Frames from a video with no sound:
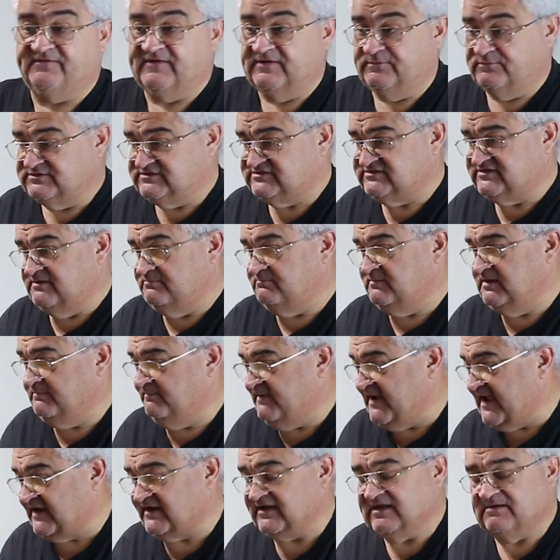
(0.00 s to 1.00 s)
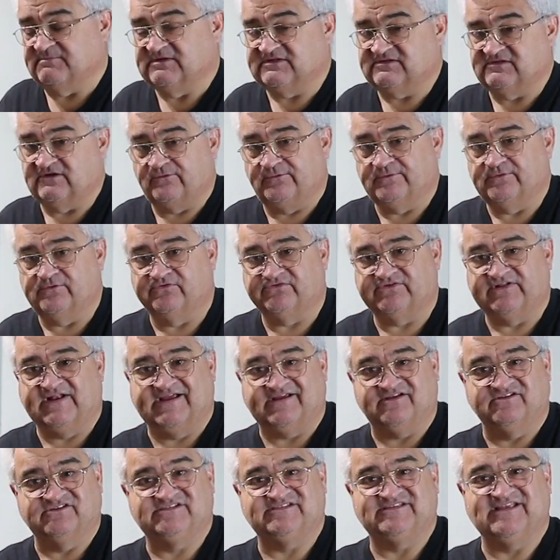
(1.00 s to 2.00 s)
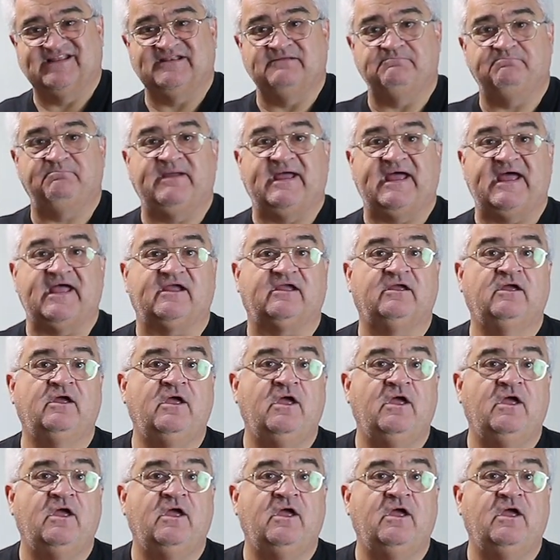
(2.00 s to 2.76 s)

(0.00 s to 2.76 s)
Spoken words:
They would send me packing materials and I could send it back,